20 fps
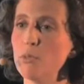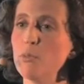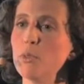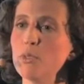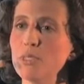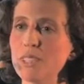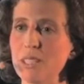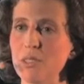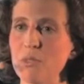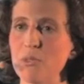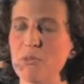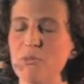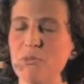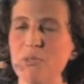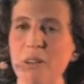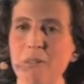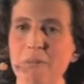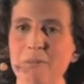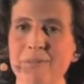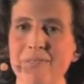to bring
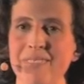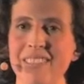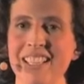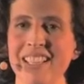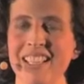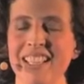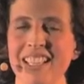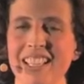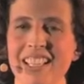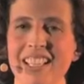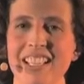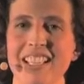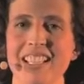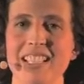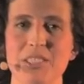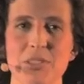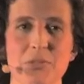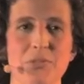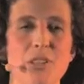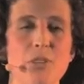children, to bring food
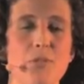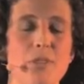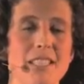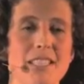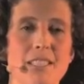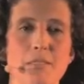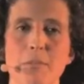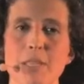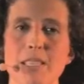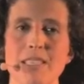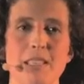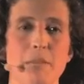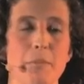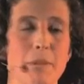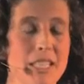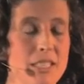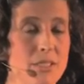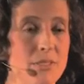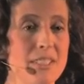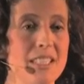to all the children of the
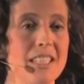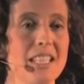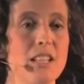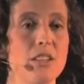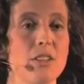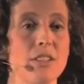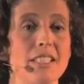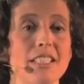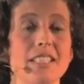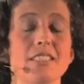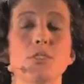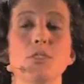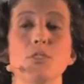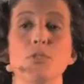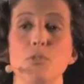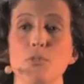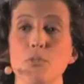world who are hungry.